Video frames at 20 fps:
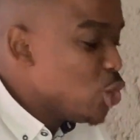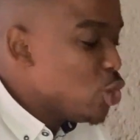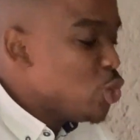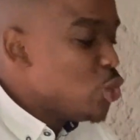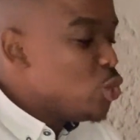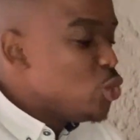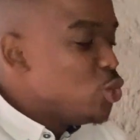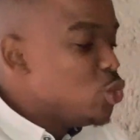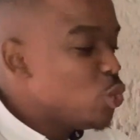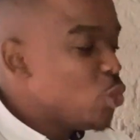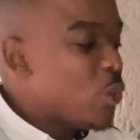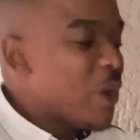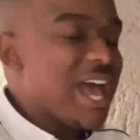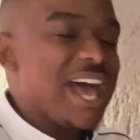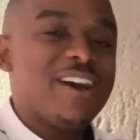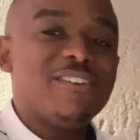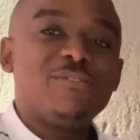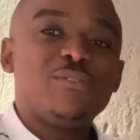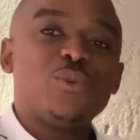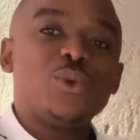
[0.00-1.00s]
You
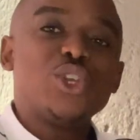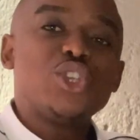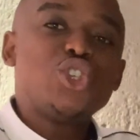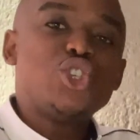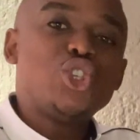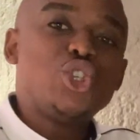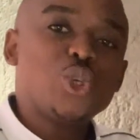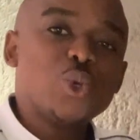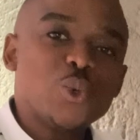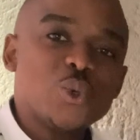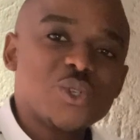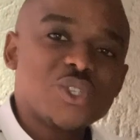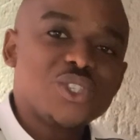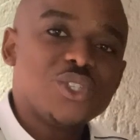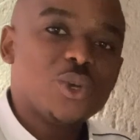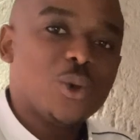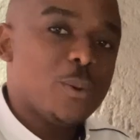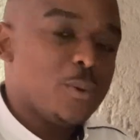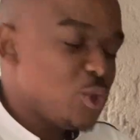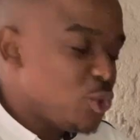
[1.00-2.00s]
have reduced
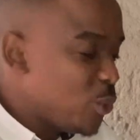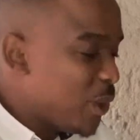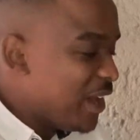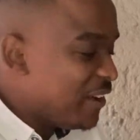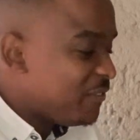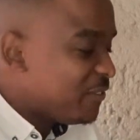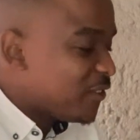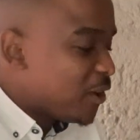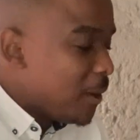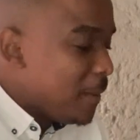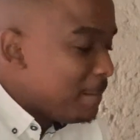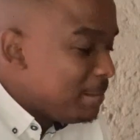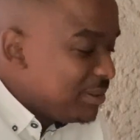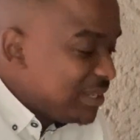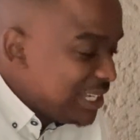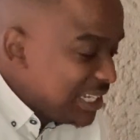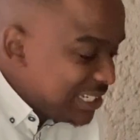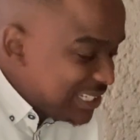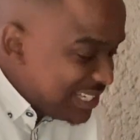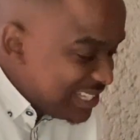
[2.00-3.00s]
you have
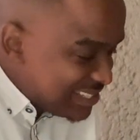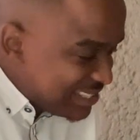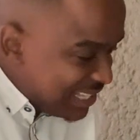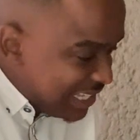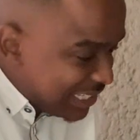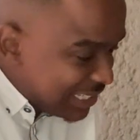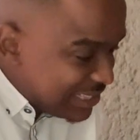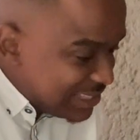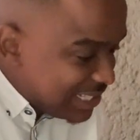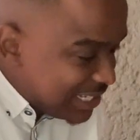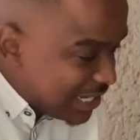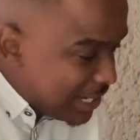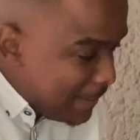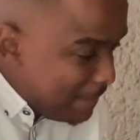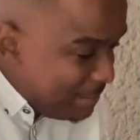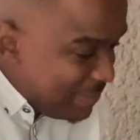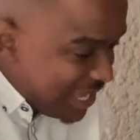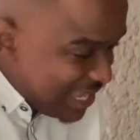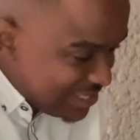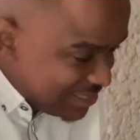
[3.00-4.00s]
completely taken the
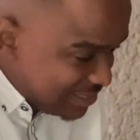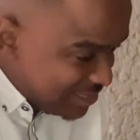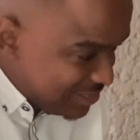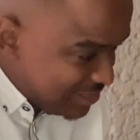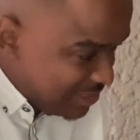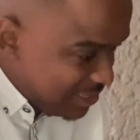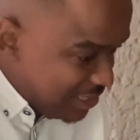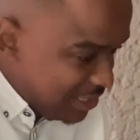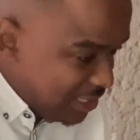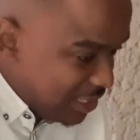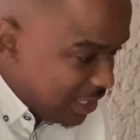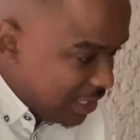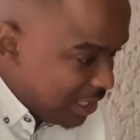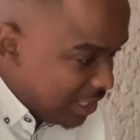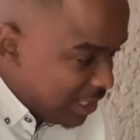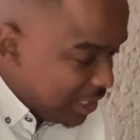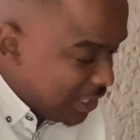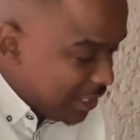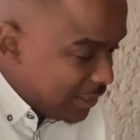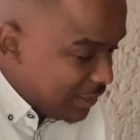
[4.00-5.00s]
capacity,
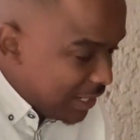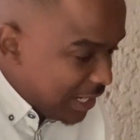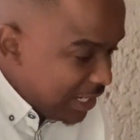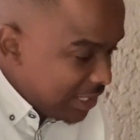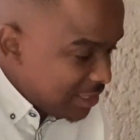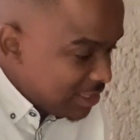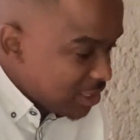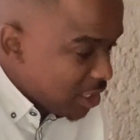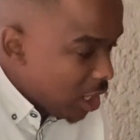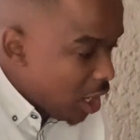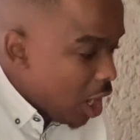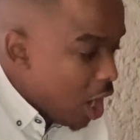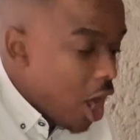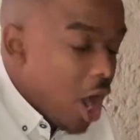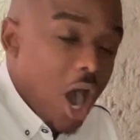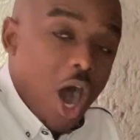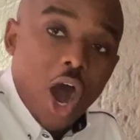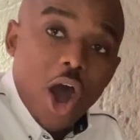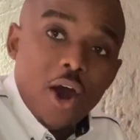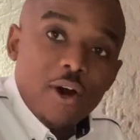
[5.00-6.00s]
right,
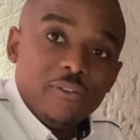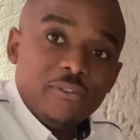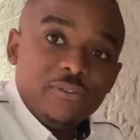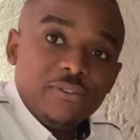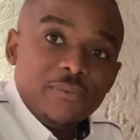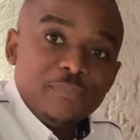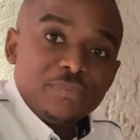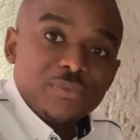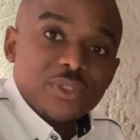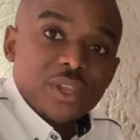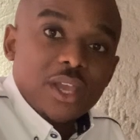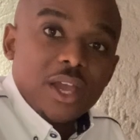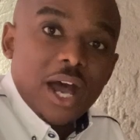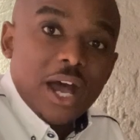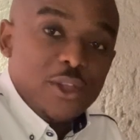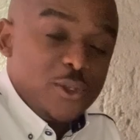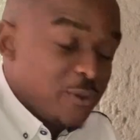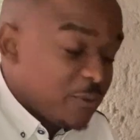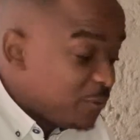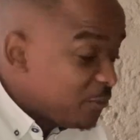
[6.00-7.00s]
of
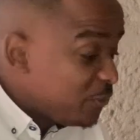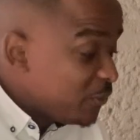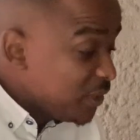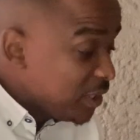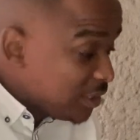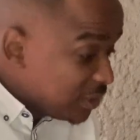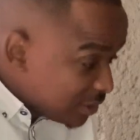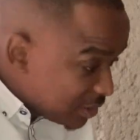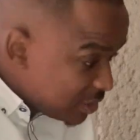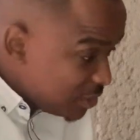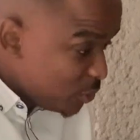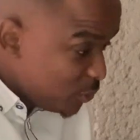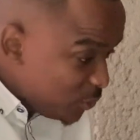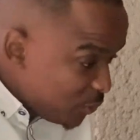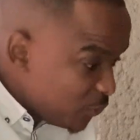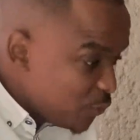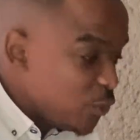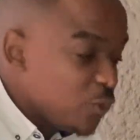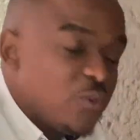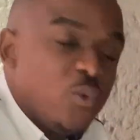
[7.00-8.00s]

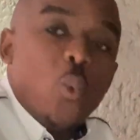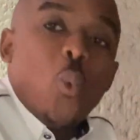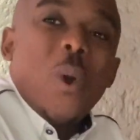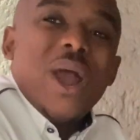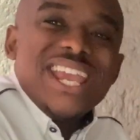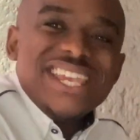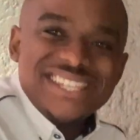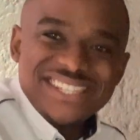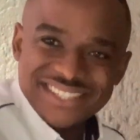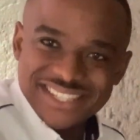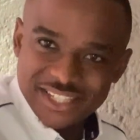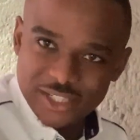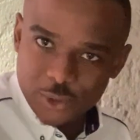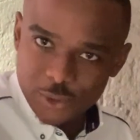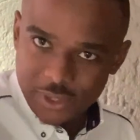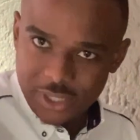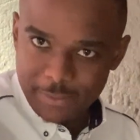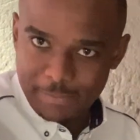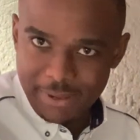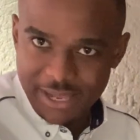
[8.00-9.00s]
you've wasted your
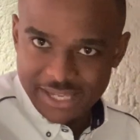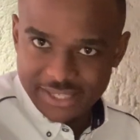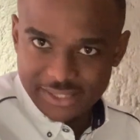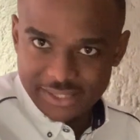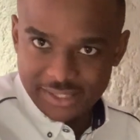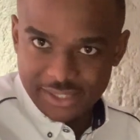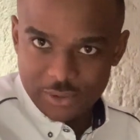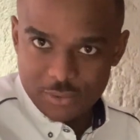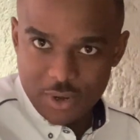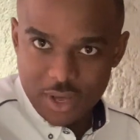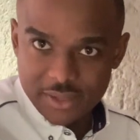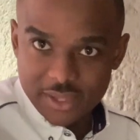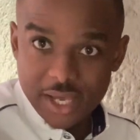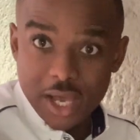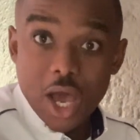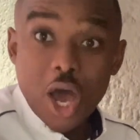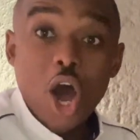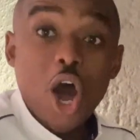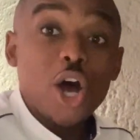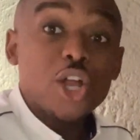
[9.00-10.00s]
capacity rather
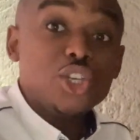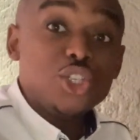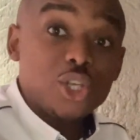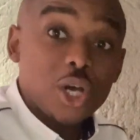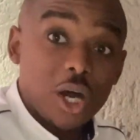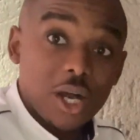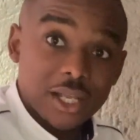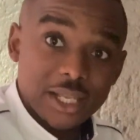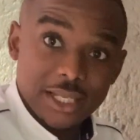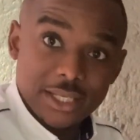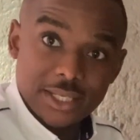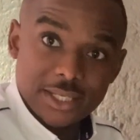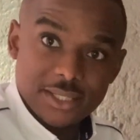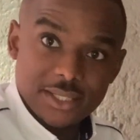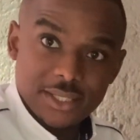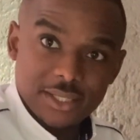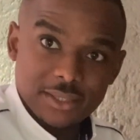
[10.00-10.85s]
on dark energy.